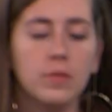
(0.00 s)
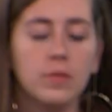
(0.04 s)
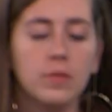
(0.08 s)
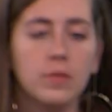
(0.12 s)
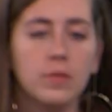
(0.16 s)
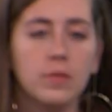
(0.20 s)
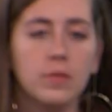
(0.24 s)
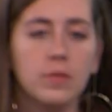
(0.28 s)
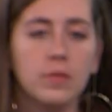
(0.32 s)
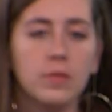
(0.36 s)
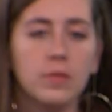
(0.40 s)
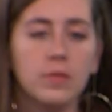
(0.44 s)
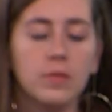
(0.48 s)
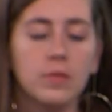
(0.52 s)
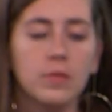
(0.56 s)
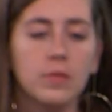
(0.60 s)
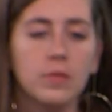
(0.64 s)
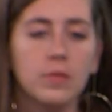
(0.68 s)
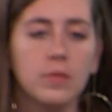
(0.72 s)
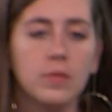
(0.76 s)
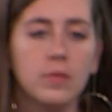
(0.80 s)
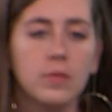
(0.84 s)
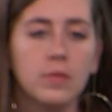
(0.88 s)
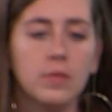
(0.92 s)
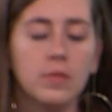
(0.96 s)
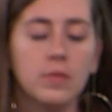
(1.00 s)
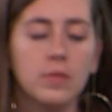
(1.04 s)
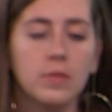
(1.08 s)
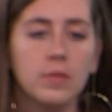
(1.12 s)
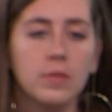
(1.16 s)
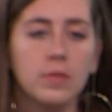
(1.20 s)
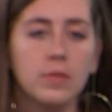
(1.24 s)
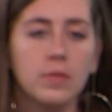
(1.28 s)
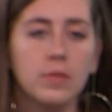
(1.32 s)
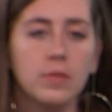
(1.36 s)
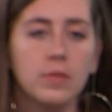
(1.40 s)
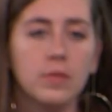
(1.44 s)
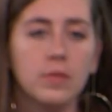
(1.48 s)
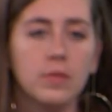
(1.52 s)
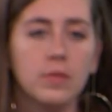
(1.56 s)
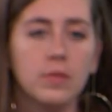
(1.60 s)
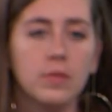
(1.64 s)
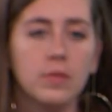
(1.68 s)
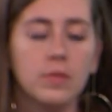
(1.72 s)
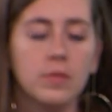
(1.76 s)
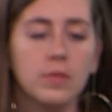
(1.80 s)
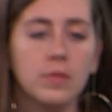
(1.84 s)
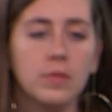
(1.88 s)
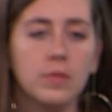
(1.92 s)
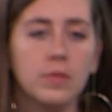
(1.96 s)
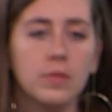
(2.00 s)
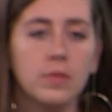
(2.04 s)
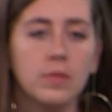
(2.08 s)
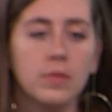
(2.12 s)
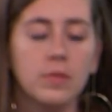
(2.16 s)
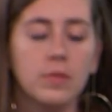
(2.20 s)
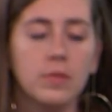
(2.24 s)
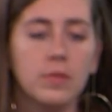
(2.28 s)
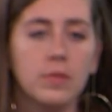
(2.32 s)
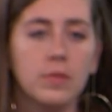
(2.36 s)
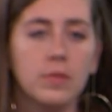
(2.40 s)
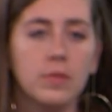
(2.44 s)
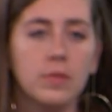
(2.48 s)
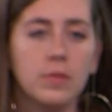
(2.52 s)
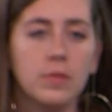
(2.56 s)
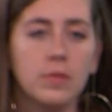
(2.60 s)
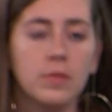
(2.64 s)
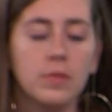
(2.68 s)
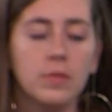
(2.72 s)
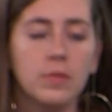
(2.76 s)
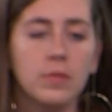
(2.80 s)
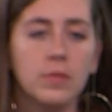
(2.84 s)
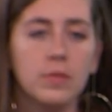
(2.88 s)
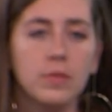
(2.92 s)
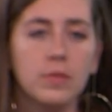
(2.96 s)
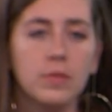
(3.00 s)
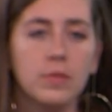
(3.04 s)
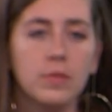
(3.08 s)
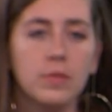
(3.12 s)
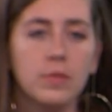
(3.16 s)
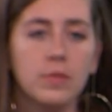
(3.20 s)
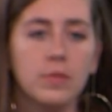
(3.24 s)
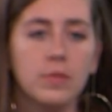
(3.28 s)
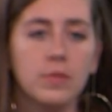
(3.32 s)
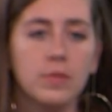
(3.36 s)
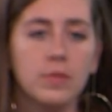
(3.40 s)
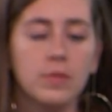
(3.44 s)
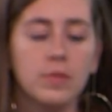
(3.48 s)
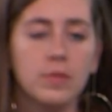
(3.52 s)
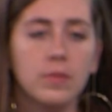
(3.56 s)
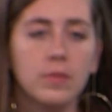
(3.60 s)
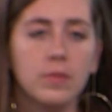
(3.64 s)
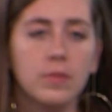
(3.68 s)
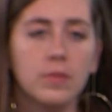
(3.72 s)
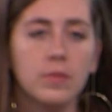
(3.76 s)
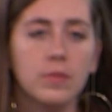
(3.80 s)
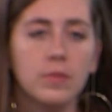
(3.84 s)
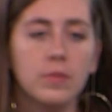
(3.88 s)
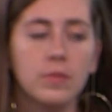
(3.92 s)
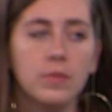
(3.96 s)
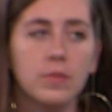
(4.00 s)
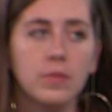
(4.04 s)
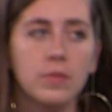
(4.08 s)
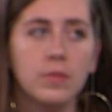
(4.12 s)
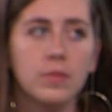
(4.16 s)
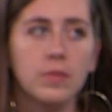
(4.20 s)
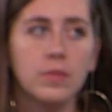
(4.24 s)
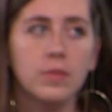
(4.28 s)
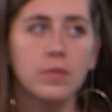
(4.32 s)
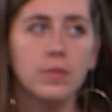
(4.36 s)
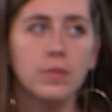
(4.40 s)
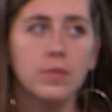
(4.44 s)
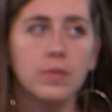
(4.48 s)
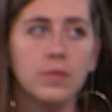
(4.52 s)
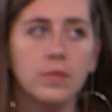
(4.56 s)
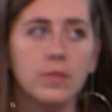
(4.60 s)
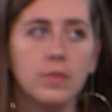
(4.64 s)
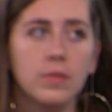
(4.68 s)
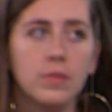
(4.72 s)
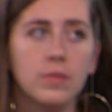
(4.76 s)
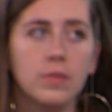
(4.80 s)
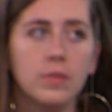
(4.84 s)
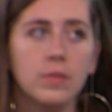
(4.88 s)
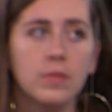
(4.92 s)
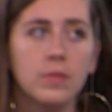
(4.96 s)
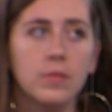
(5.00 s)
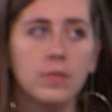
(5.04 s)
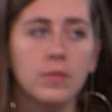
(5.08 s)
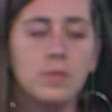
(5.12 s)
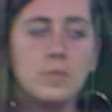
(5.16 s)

[no speech]